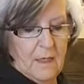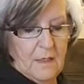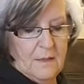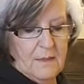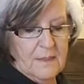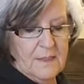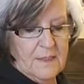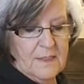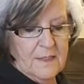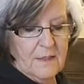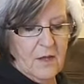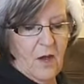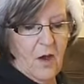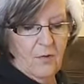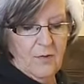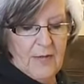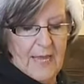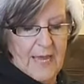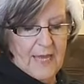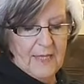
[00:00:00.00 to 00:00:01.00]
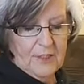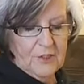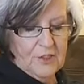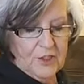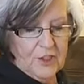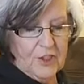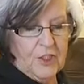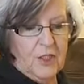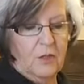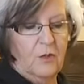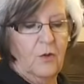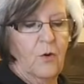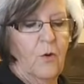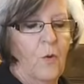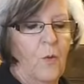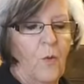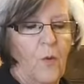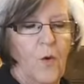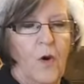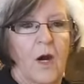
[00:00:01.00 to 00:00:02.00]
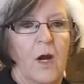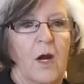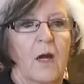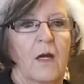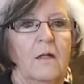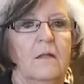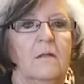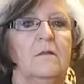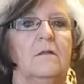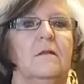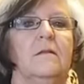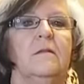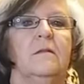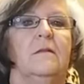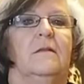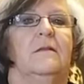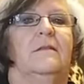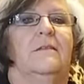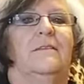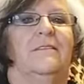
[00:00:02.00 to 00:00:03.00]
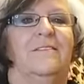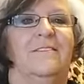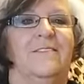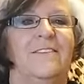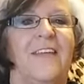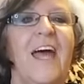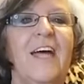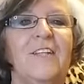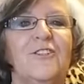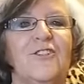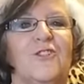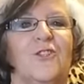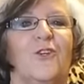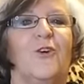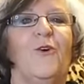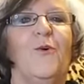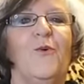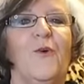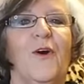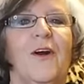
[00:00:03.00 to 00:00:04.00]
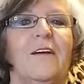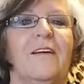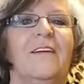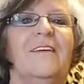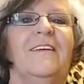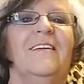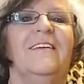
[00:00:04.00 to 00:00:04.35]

This is called Etched Core. Etched Core.